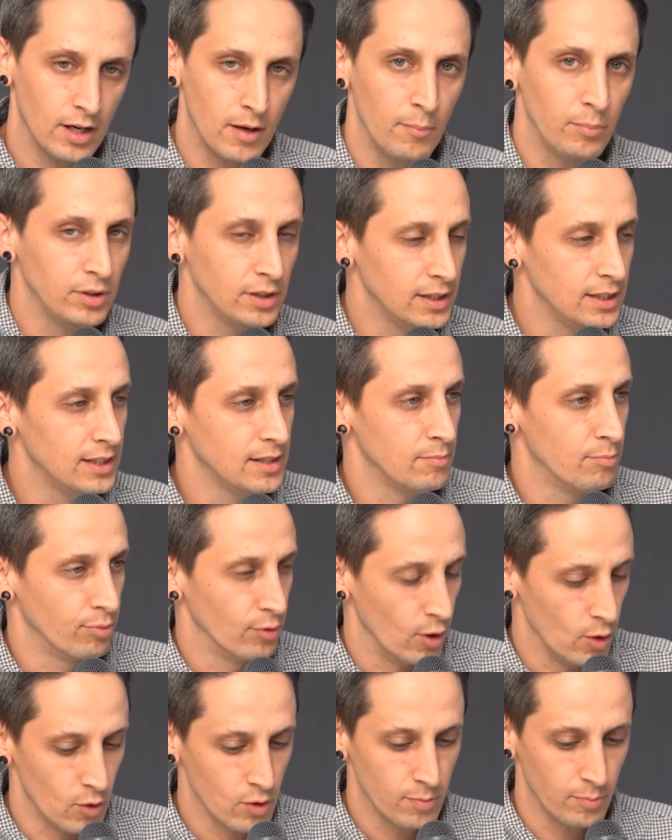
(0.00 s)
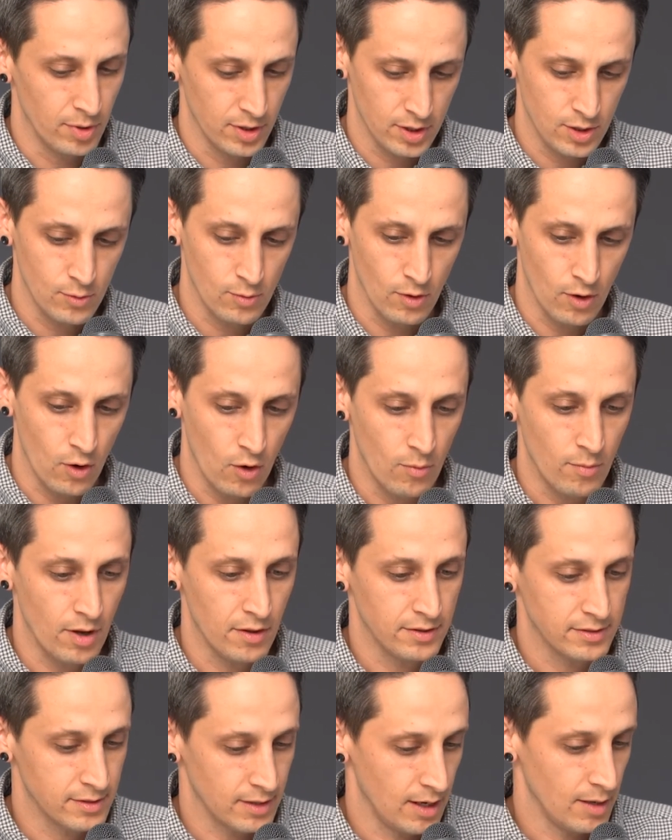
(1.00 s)
completely broke but you were home all
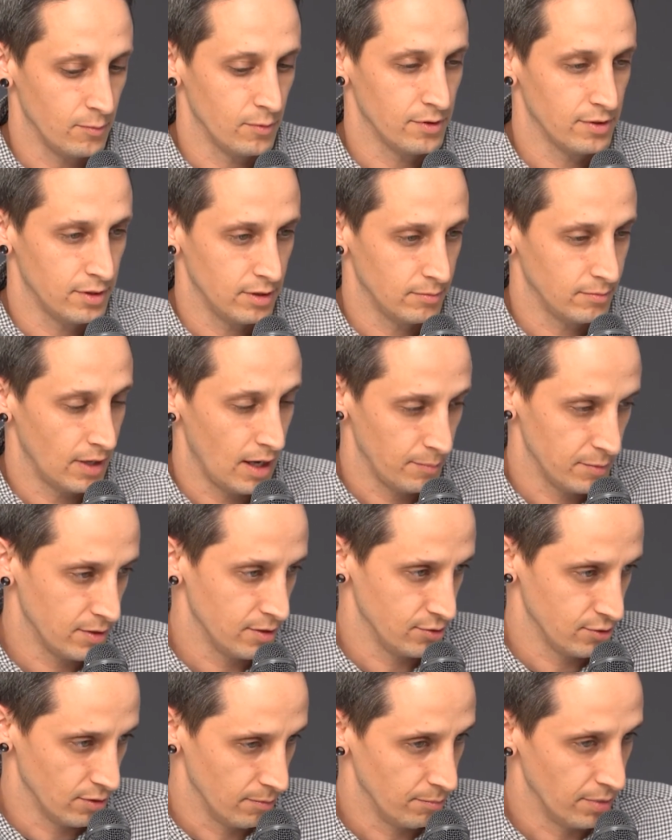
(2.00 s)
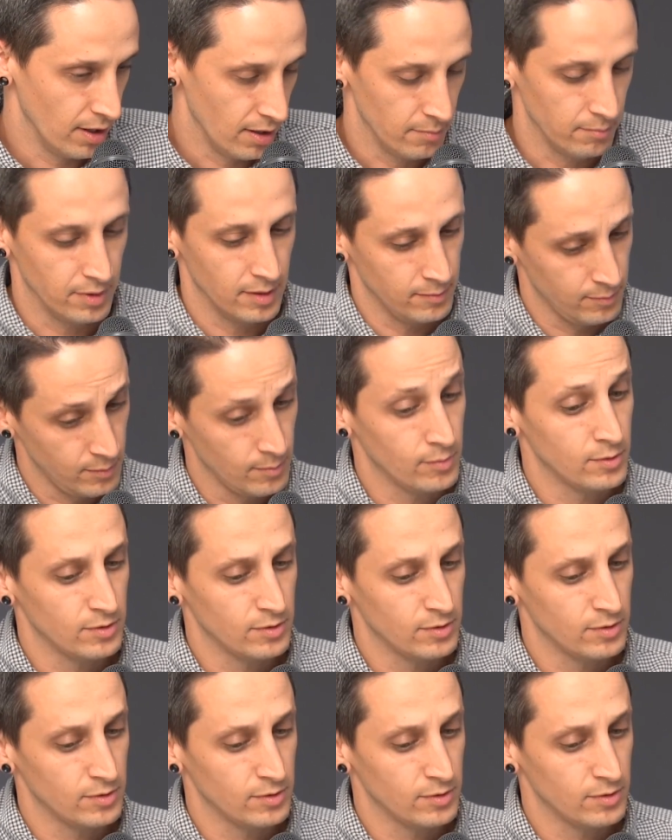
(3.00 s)
the time with them, not because you're a bum, but